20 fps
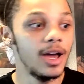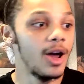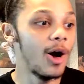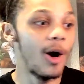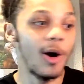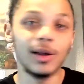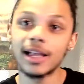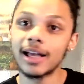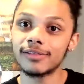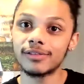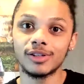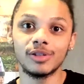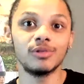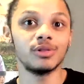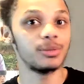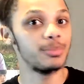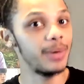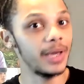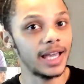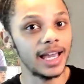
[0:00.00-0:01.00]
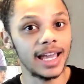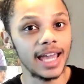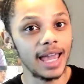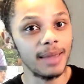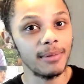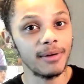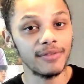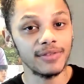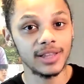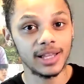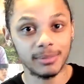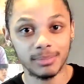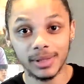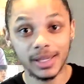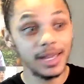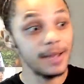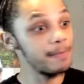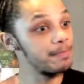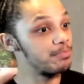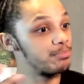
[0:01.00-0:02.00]
All I have to do is pick a game I feel like
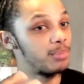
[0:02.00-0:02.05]
playing.